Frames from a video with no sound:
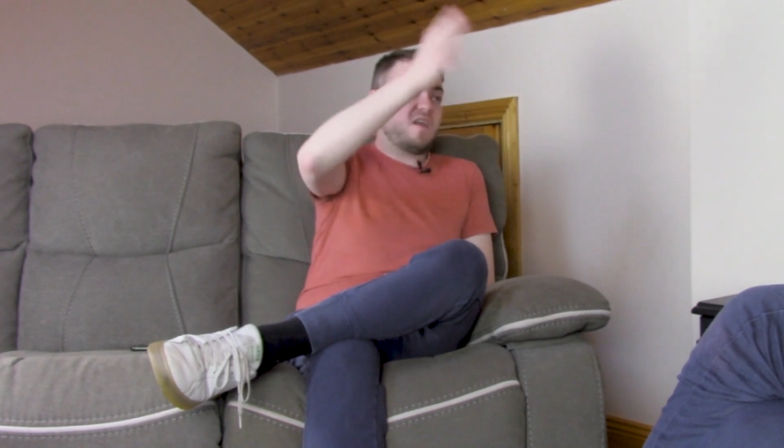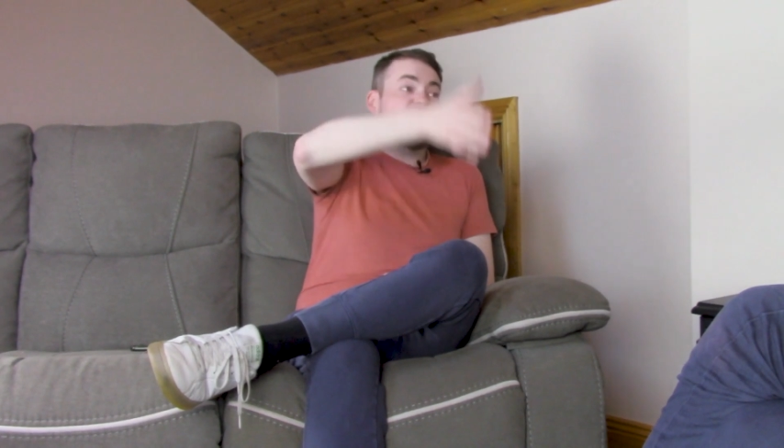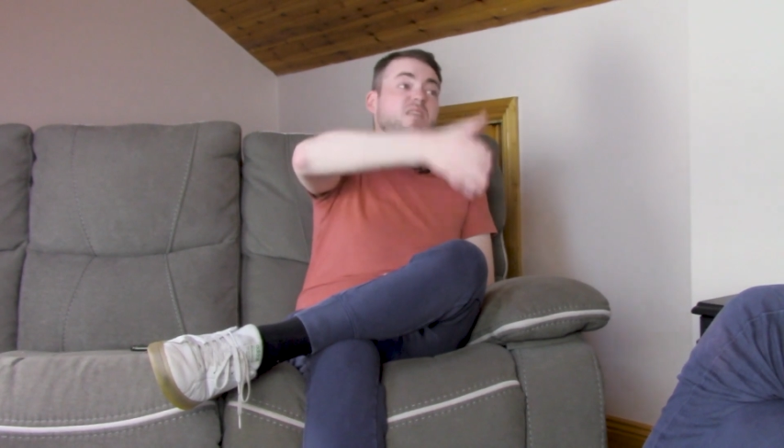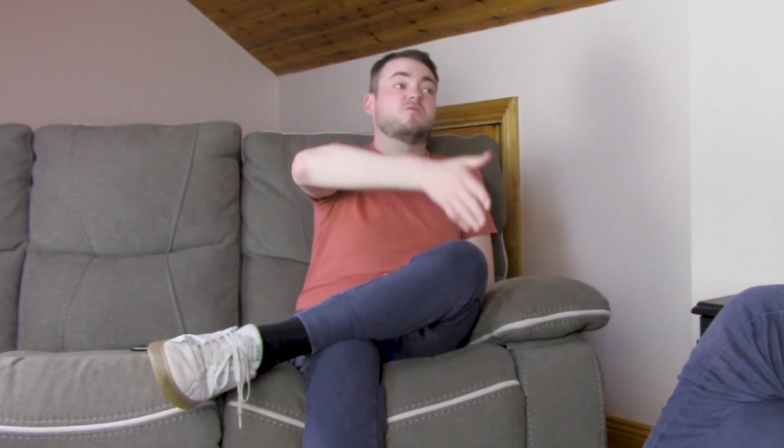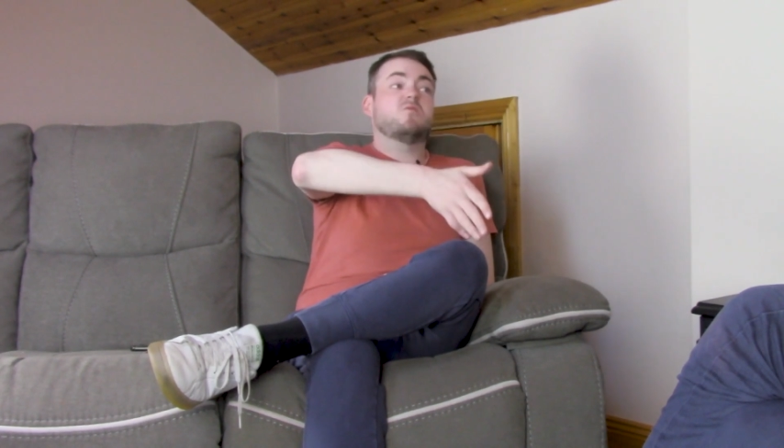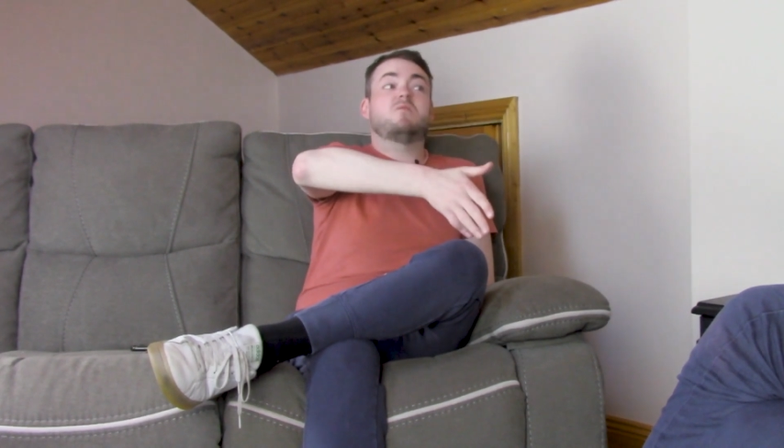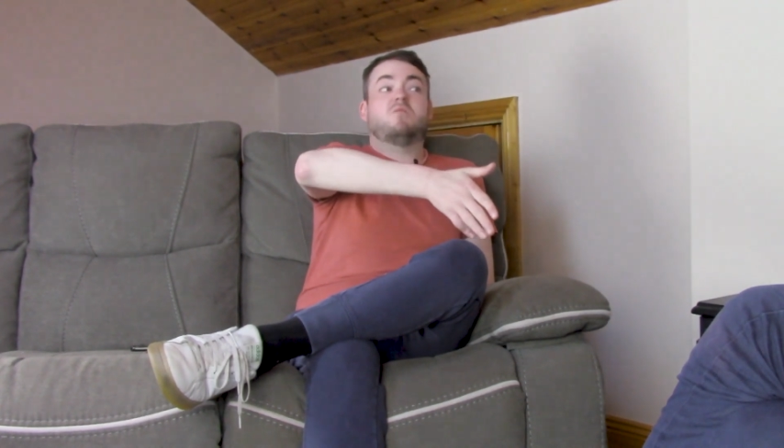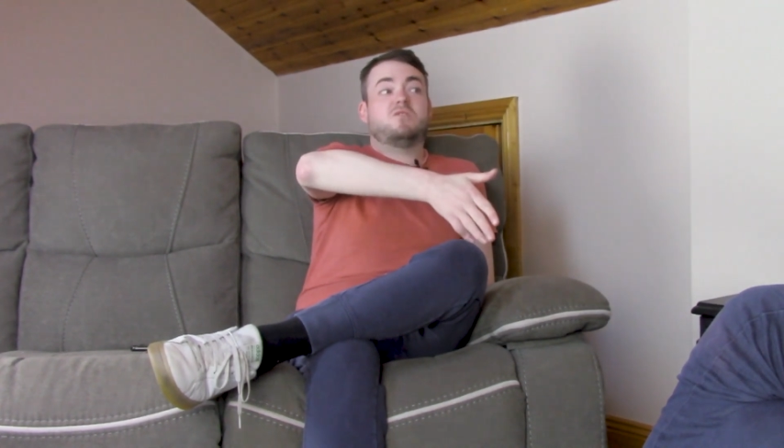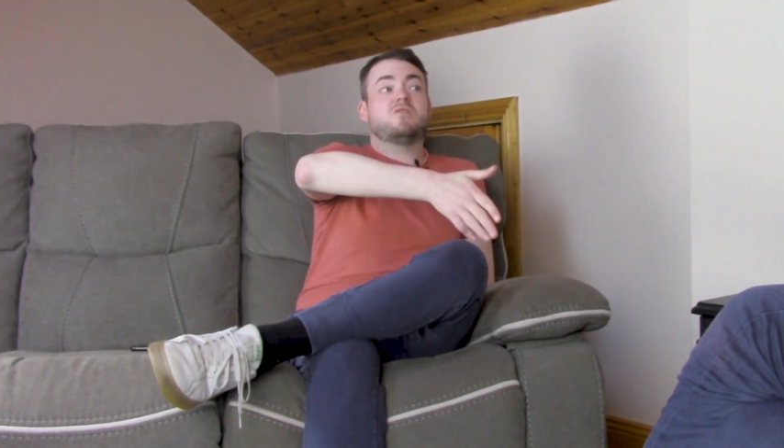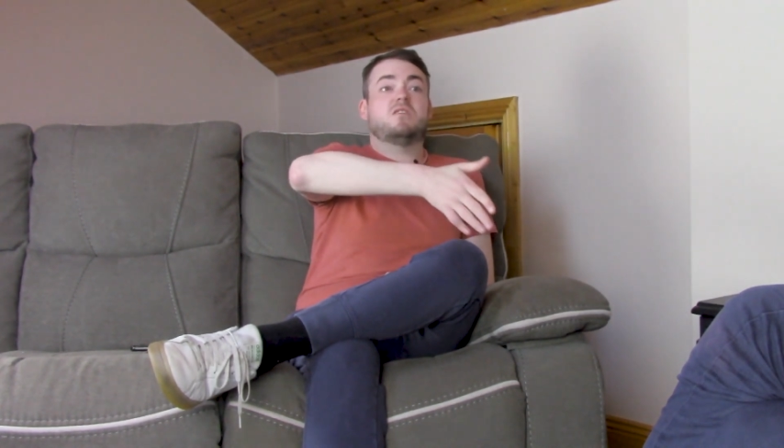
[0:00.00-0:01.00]
And it is
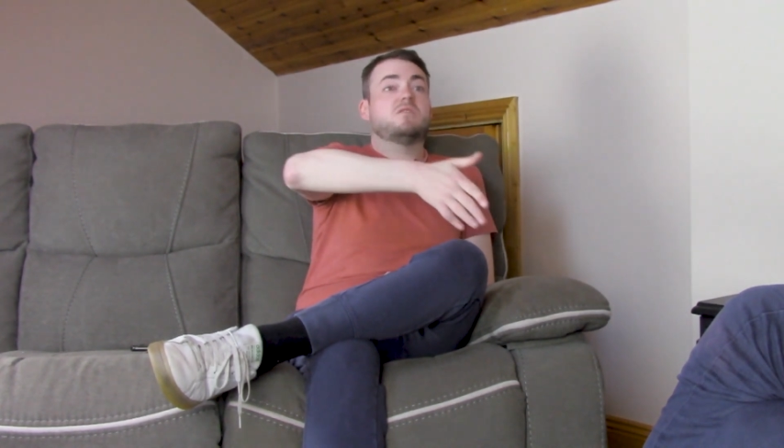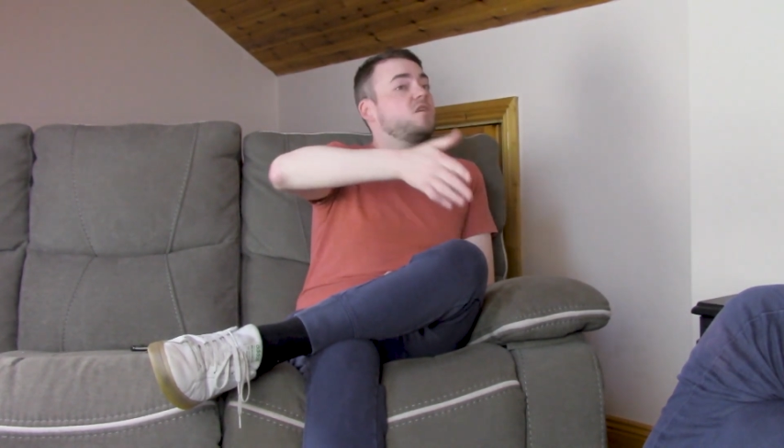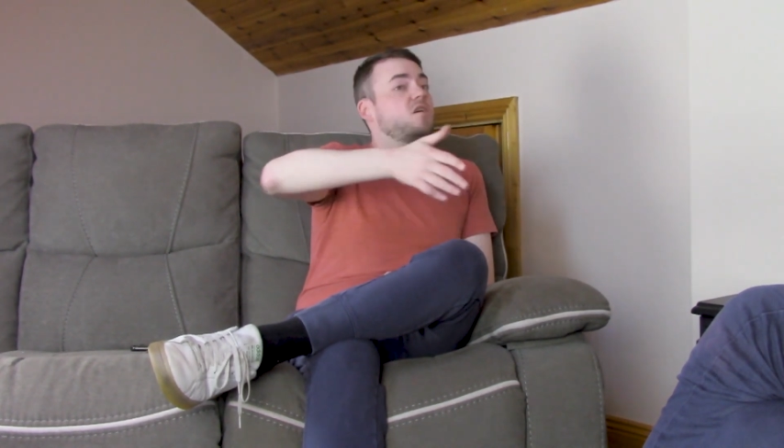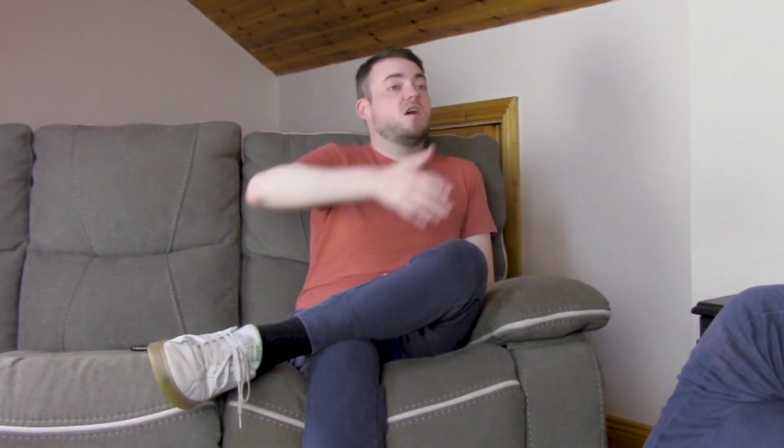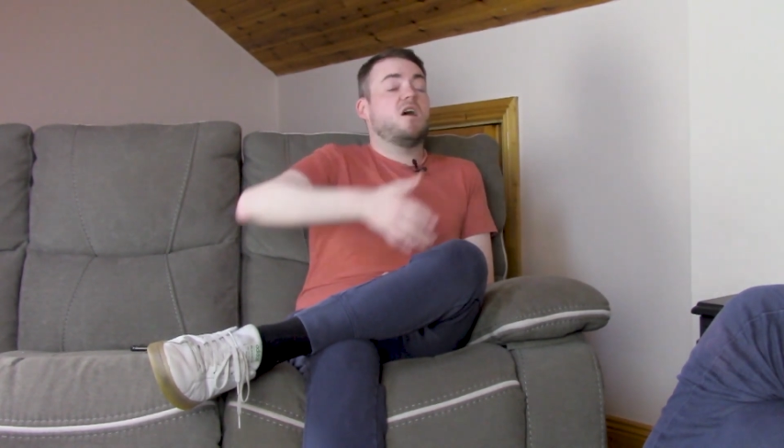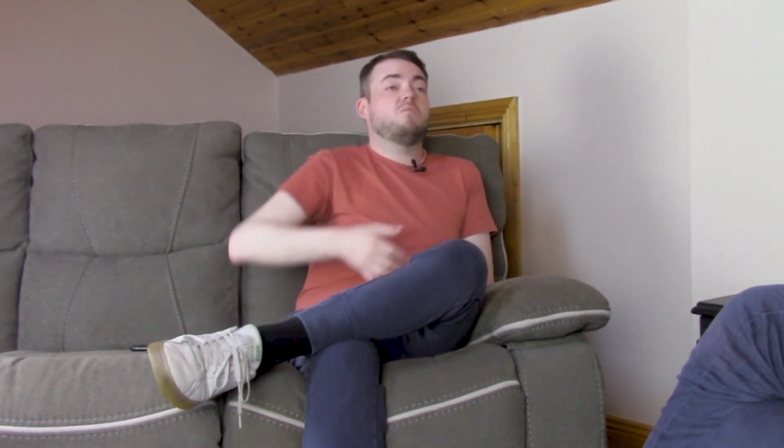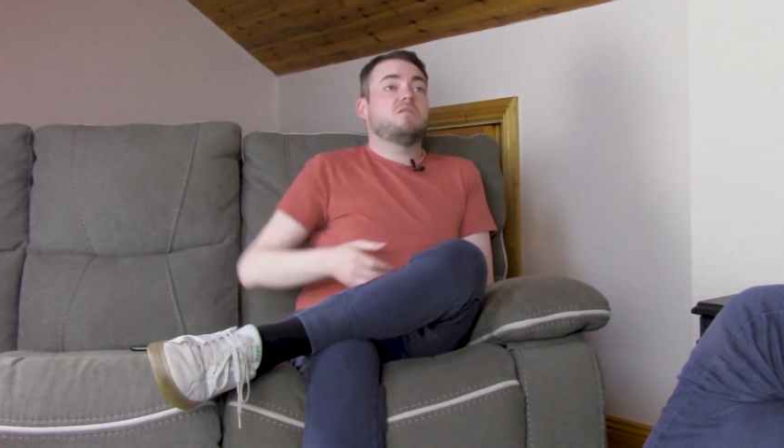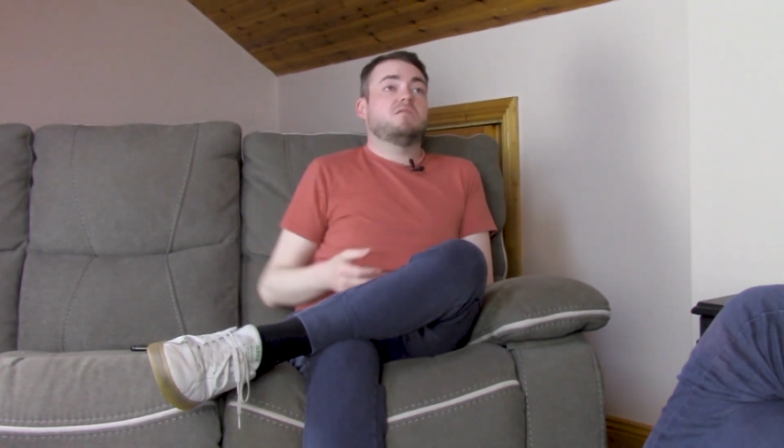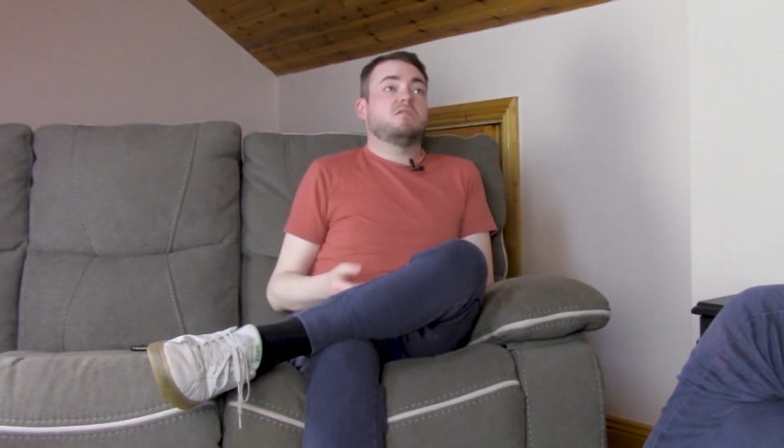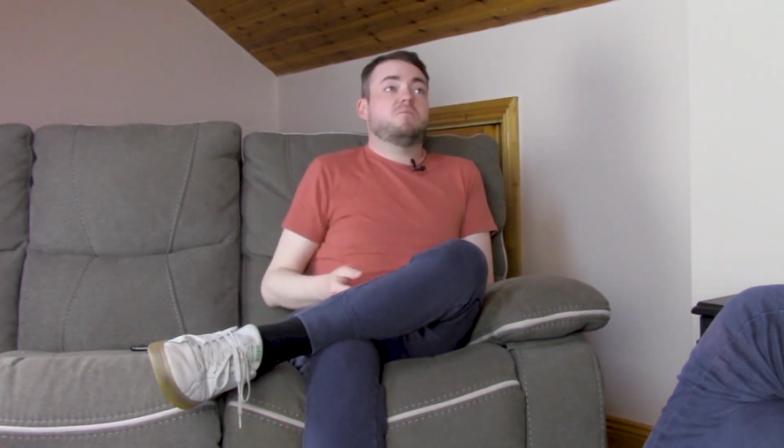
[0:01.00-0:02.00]
great what you said,
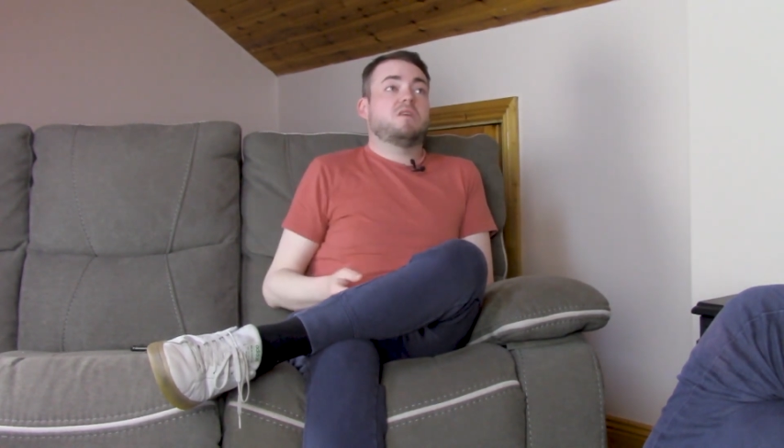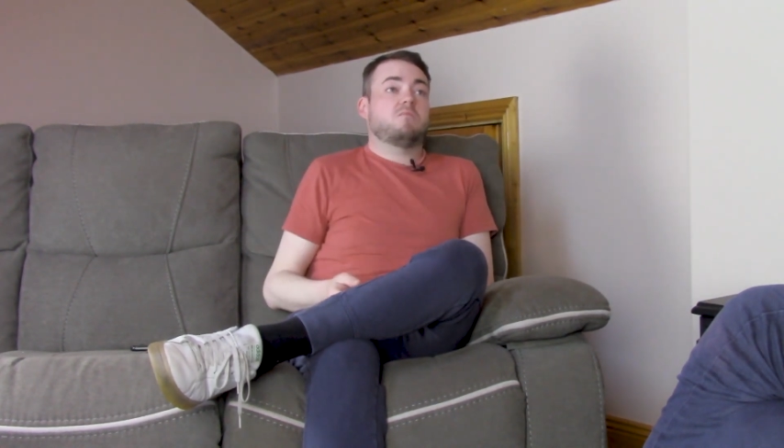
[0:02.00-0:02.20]
to